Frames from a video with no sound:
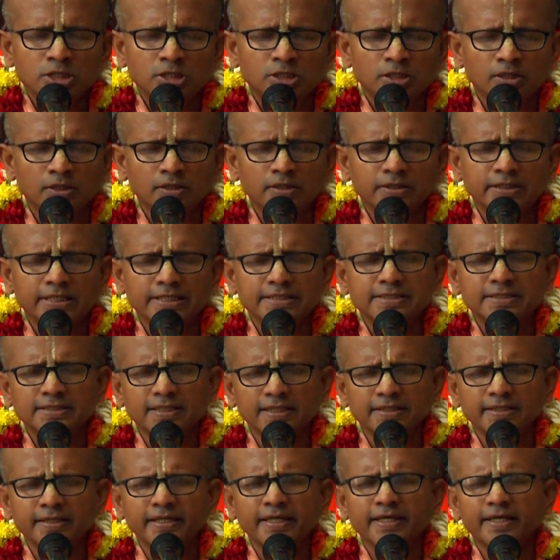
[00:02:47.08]
So this
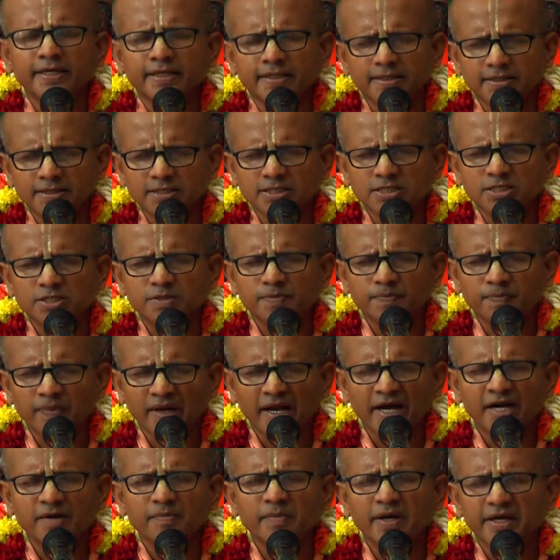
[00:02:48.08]
Sandhi is
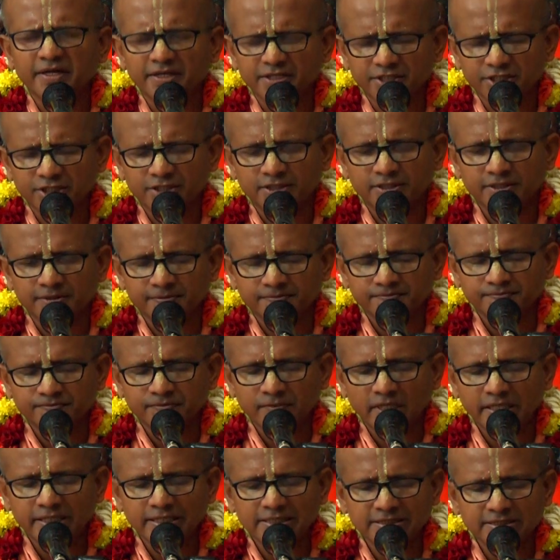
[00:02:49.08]
planned by Krishna
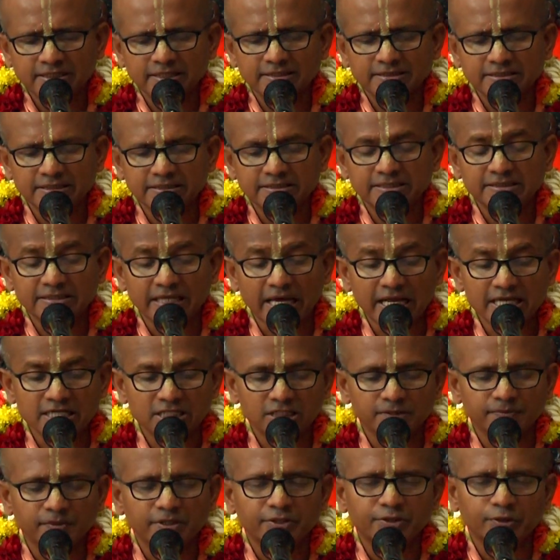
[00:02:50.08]
and it says this is
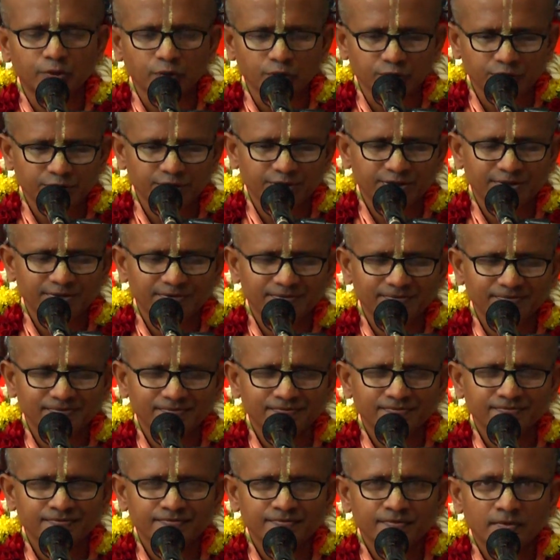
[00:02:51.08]
eligible truce.
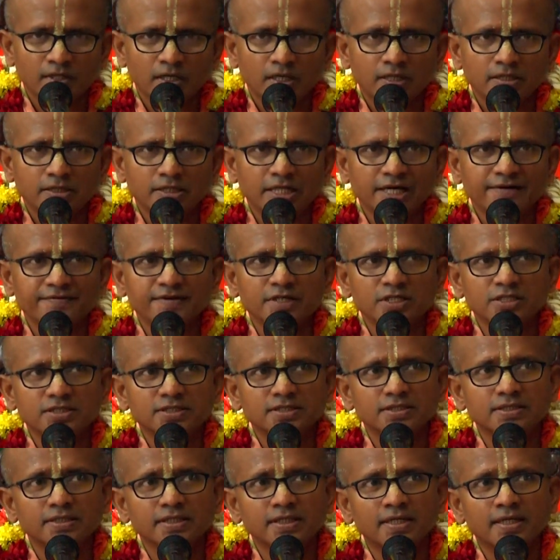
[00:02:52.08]
There was
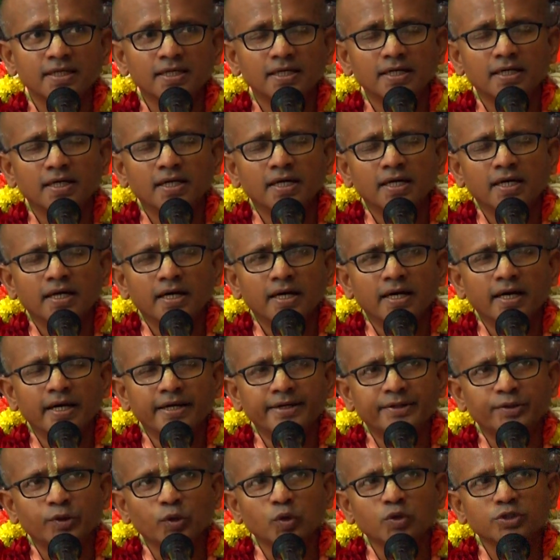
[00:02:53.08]

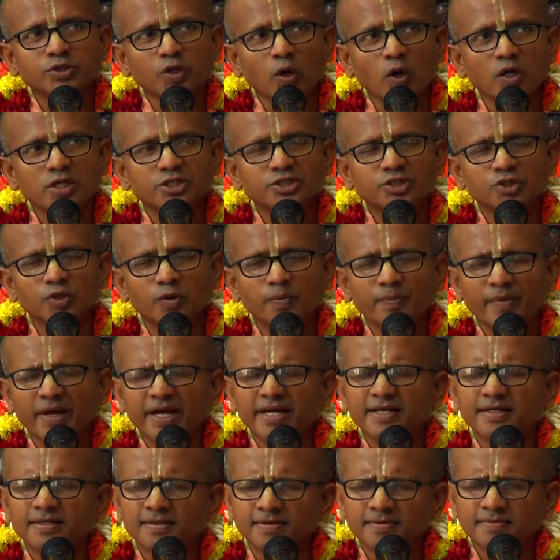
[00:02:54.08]
a truce also
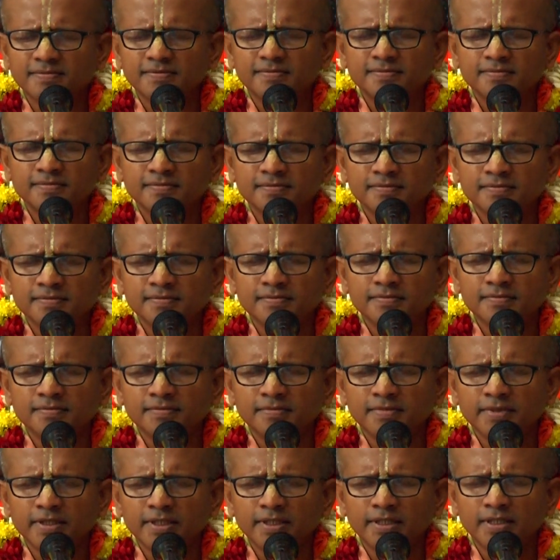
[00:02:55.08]
made
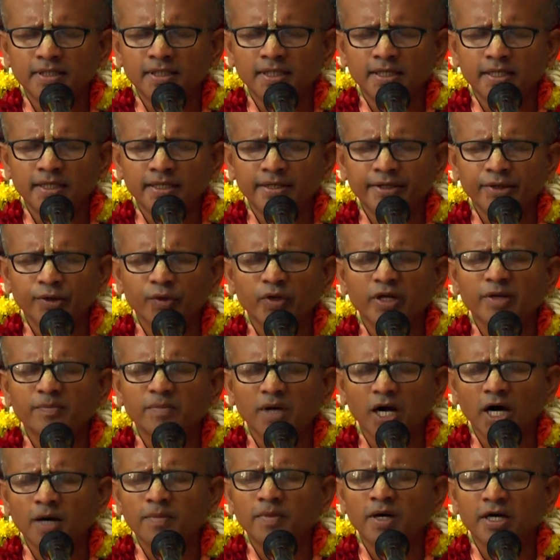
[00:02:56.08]
Uh, during
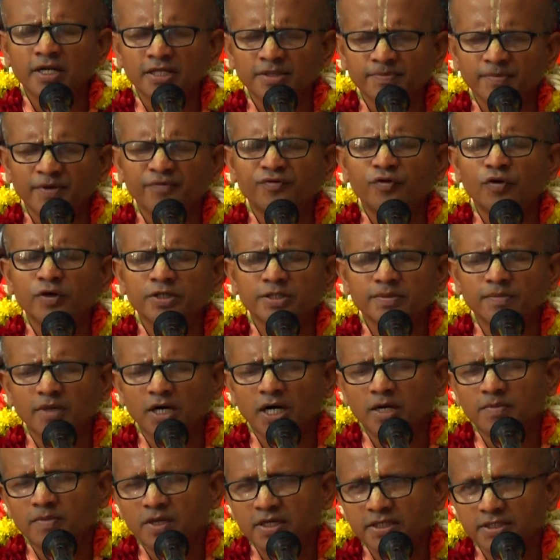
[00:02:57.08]
Mahabharata, before the
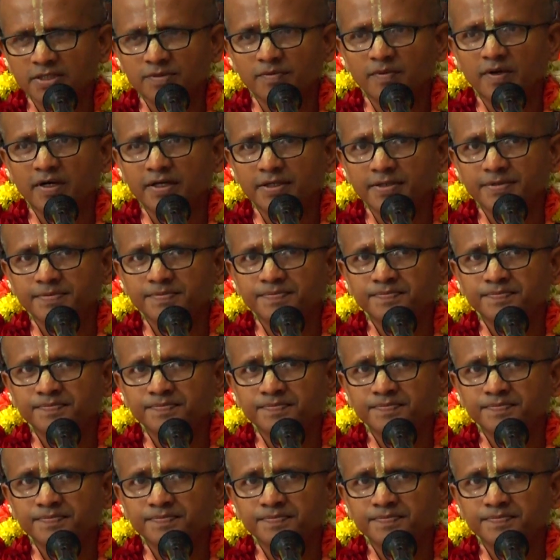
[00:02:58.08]
Mahabharata war.